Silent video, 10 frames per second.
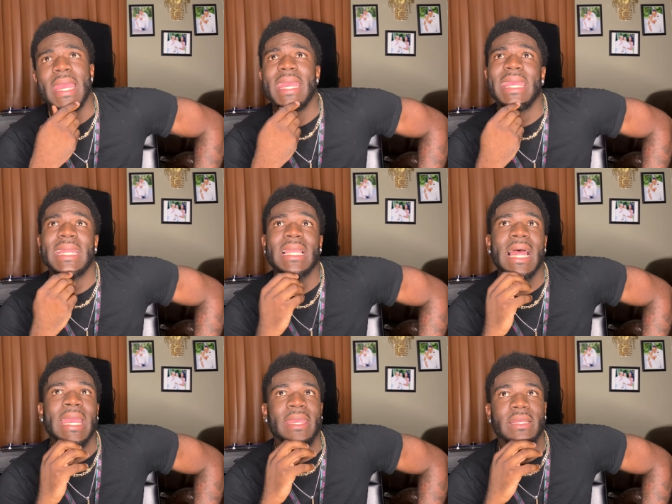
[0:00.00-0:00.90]
in
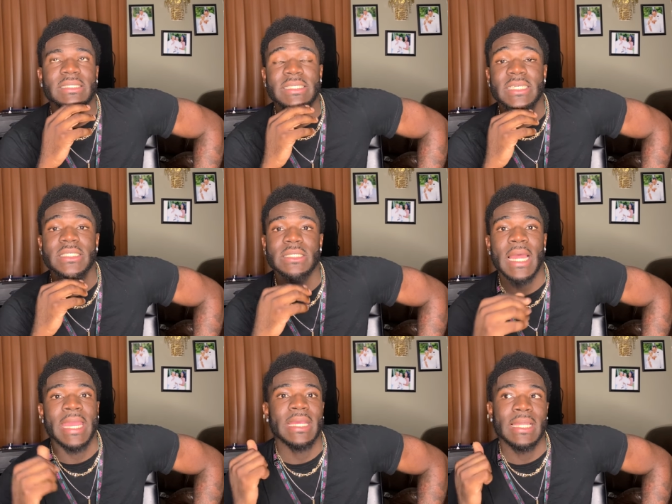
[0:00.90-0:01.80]
like, since
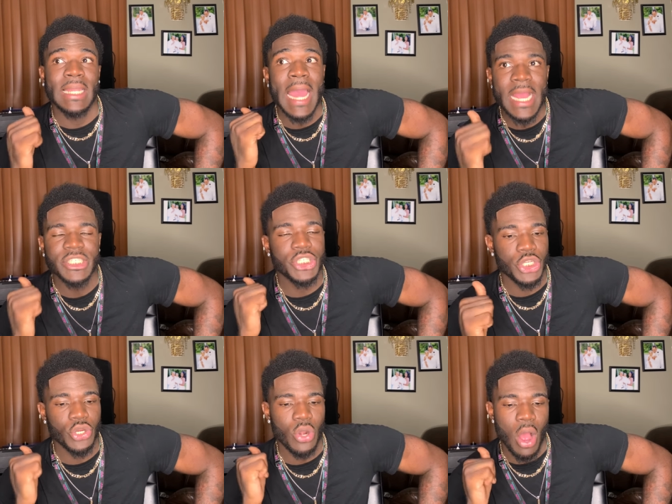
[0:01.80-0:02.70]
like last
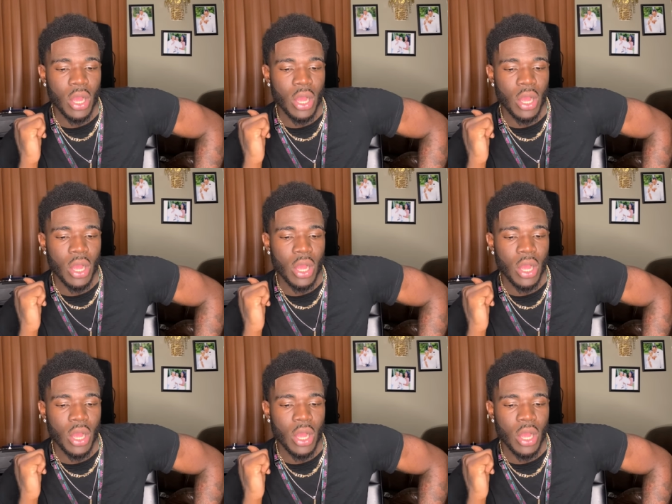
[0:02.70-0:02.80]
year